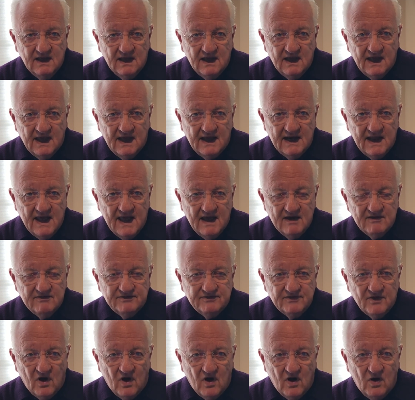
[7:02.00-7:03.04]
and have
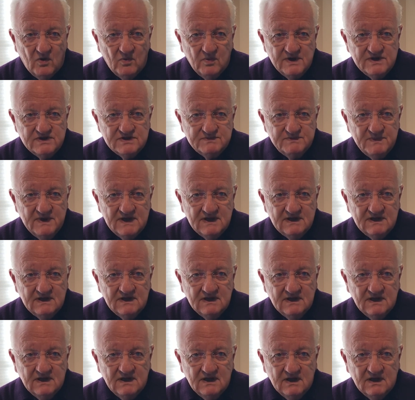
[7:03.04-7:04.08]
always
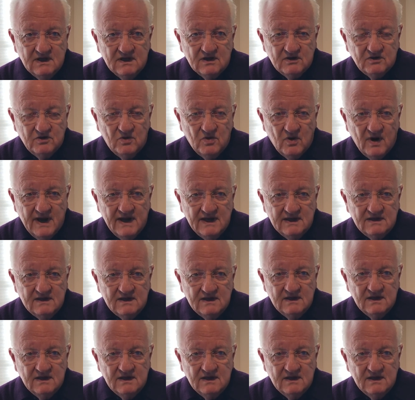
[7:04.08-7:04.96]
been great